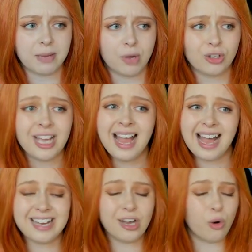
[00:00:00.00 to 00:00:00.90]
mod,
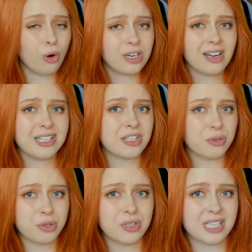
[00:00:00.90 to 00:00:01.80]
and it organizes
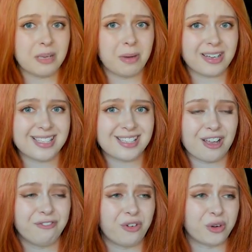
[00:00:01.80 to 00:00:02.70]
all your debug and
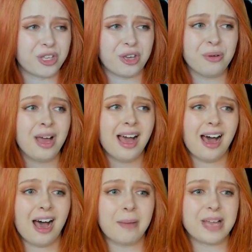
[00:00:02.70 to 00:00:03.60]
stuff for you.
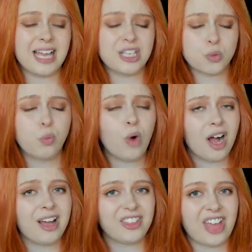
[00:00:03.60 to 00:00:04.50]
It's
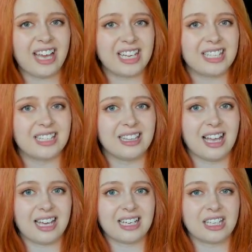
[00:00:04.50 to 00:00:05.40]
worth getting
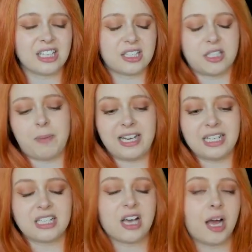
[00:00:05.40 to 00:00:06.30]

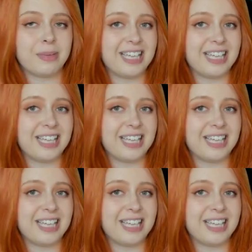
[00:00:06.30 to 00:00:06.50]
spending the time and